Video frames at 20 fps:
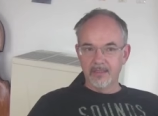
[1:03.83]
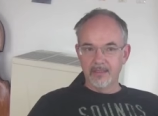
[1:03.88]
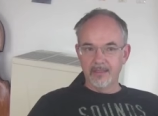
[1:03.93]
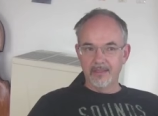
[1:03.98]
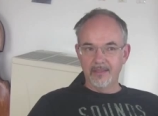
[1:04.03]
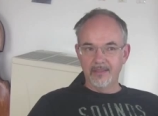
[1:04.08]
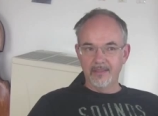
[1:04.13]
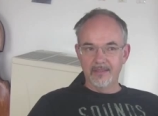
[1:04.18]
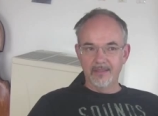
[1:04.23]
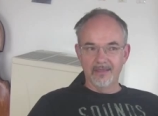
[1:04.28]

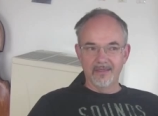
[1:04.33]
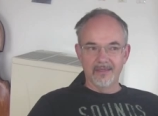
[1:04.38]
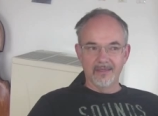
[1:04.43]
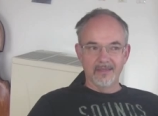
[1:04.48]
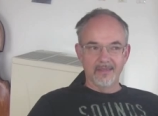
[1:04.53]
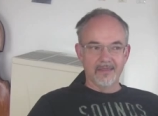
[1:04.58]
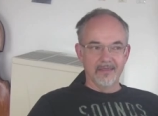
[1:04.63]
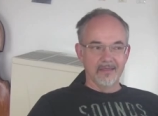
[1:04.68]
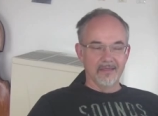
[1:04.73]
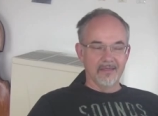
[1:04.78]
in
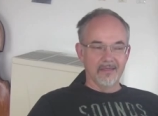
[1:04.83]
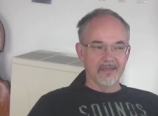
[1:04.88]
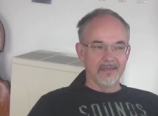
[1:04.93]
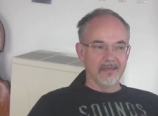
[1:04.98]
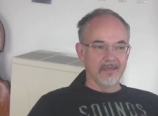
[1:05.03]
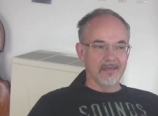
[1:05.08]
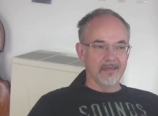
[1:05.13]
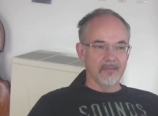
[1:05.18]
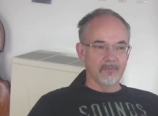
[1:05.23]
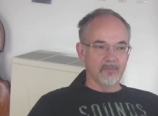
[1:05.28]

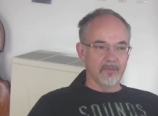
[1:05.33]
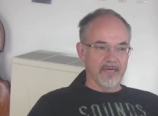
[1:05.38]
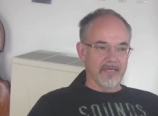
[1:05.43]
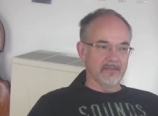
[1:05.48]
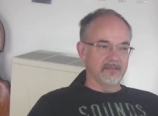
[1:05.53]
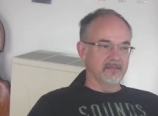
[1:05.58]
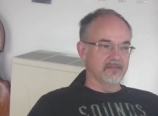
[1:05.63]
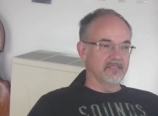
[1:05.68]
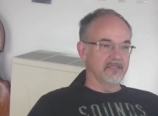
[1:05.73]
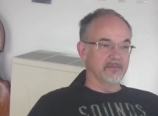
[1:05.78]

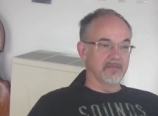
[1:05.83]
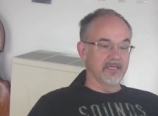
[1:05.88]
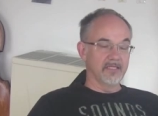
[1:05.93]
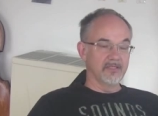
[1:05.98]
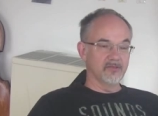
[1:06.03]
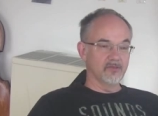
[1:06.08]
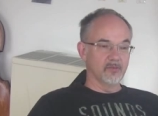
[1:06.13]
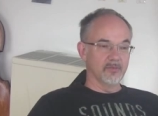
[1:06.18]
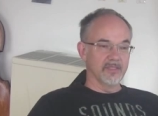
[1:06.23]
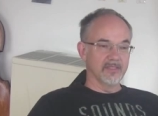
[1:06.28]
practicing my
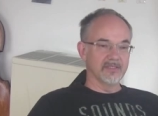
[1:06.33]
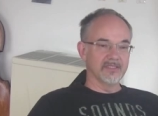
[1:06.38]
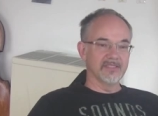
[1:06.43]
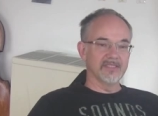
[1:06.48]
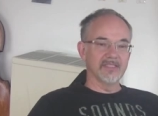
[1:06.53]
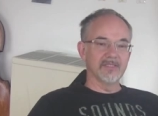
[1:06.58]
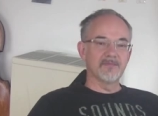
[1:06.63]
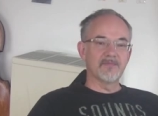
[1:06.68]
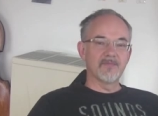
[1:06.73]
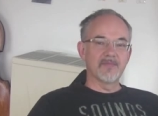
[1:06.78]

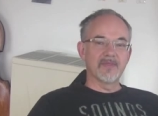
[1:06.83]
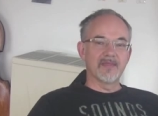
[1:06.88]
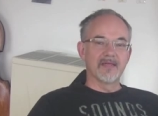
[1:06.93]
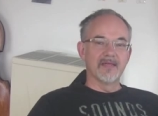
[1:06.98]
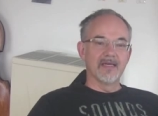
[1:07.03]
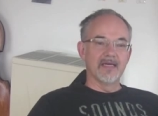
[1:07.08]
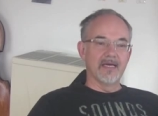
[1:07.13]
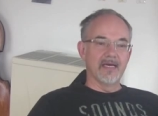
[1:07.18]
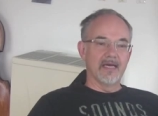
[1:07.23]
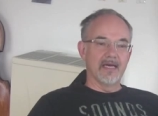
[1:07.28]
instruments
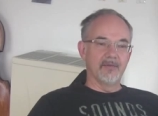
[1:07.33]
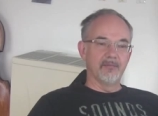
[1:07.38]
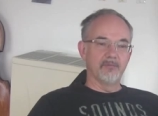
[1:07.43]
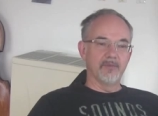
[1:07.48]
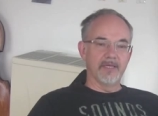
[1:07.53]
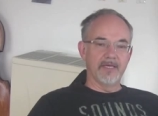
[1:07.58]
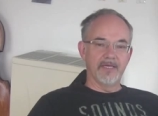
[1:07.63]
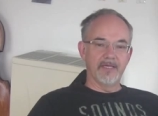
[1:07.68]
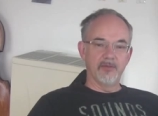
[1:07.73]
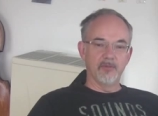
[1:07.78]
and
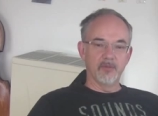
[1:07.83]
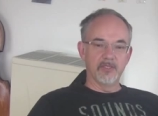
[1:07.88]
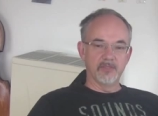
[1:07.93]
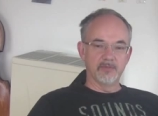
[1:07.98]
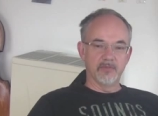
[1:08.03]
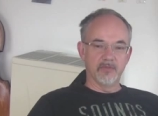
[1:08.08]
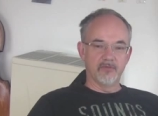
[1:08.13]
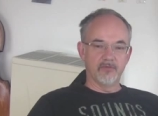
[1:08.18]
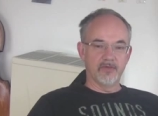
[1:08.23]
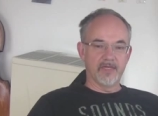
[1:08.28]
playing
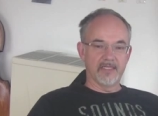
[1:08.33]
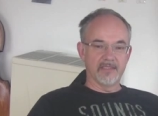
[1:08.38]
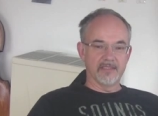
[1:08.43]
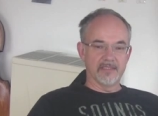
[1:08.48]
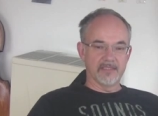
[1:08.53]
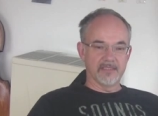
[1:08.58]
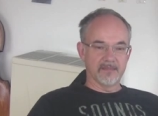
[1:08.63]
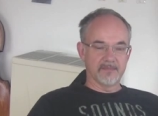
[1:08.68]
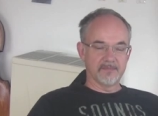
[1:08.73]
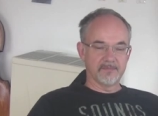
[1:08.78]
with my
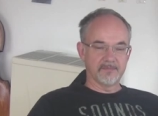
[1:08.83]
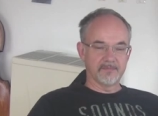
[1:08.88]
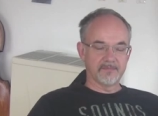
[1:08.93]
friends.